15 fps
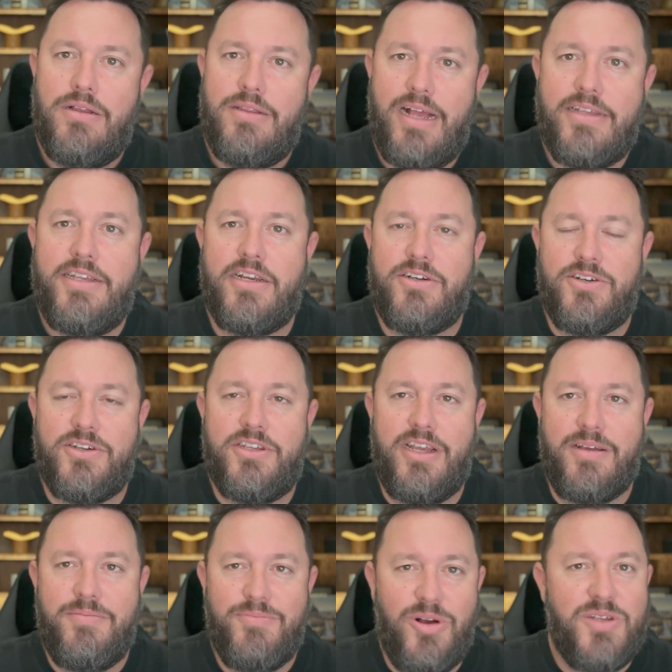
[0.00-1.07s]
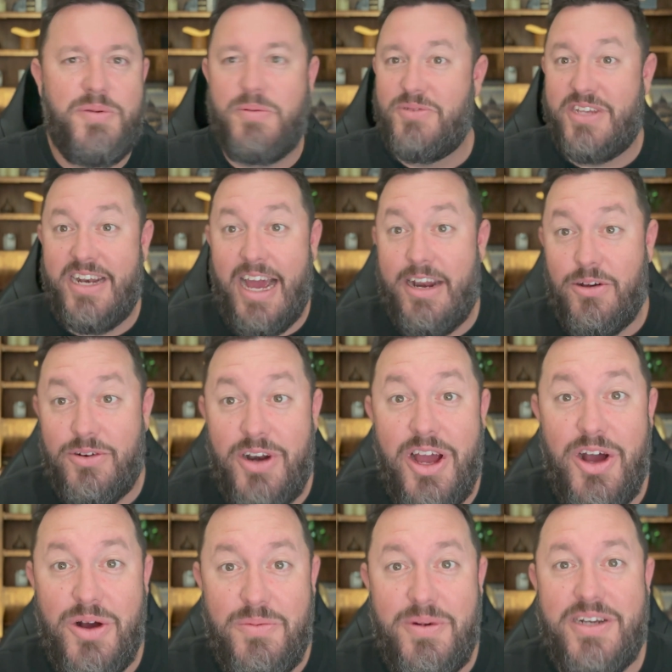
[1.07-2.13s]
That's interesting. Most people said, I don't
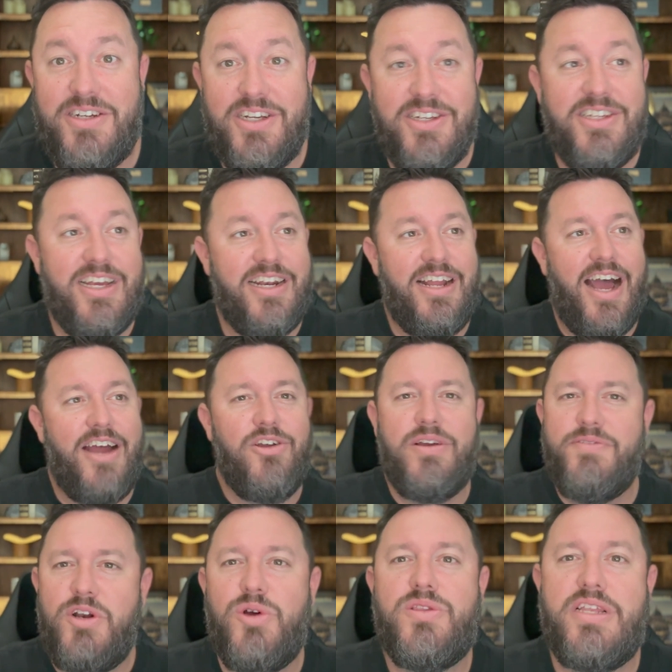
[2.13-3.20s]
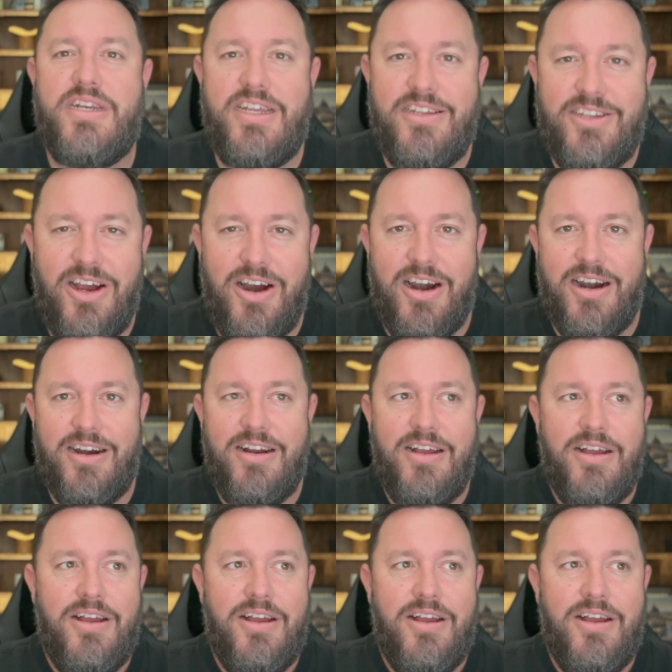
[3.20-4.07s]
know, but she said, I don't even know what the needs are.